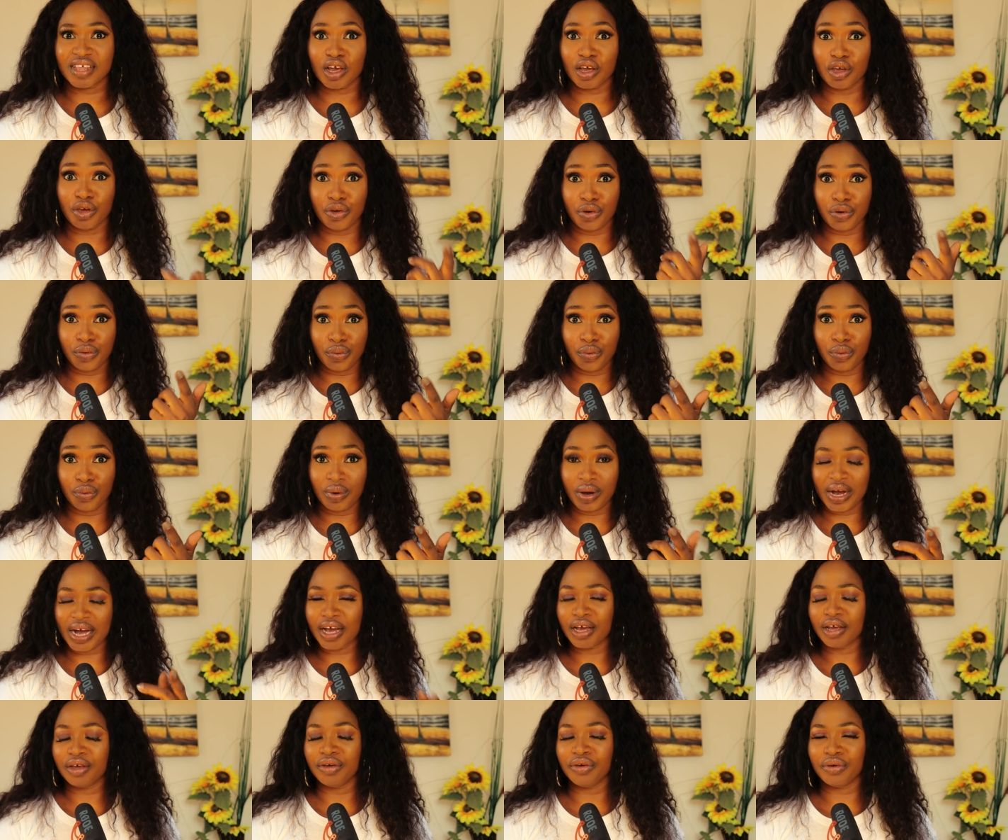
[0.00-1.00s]
that you
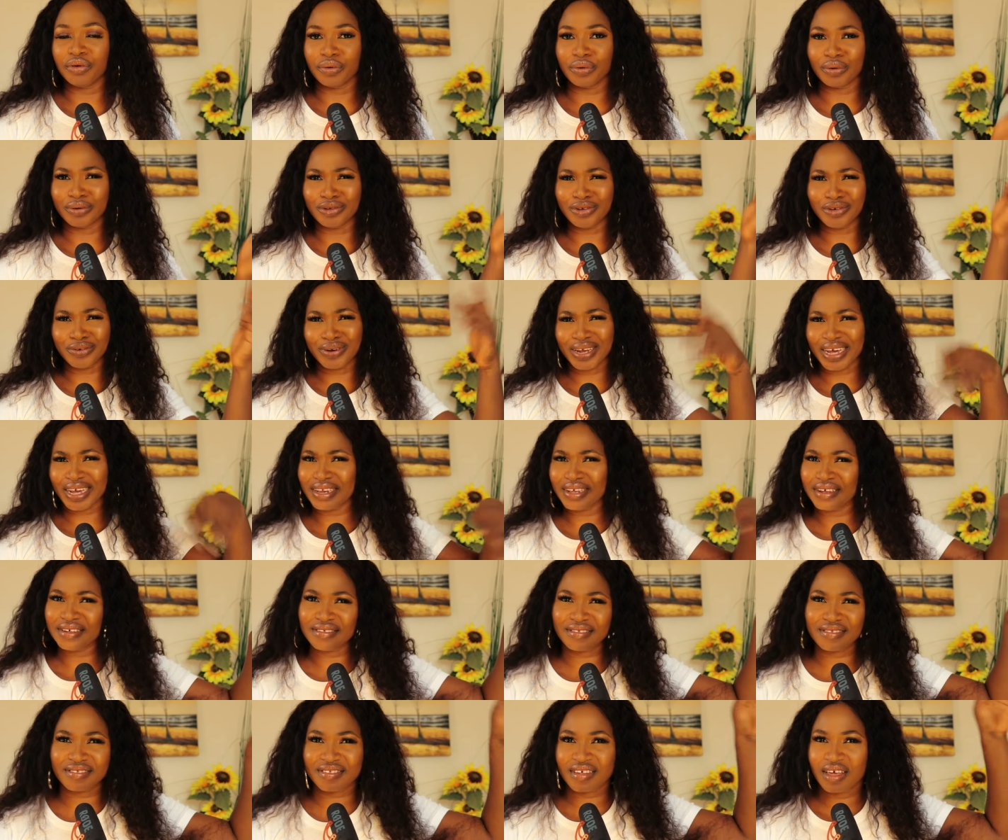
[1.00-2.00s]
and your
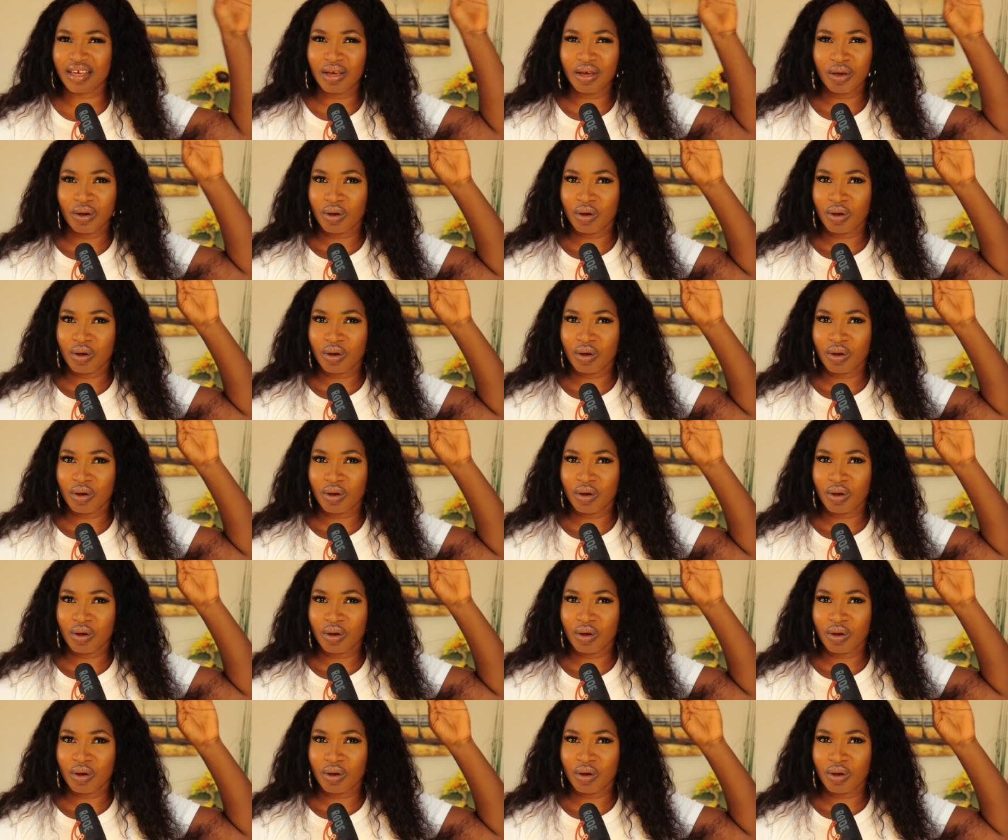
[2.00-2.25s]
journalists,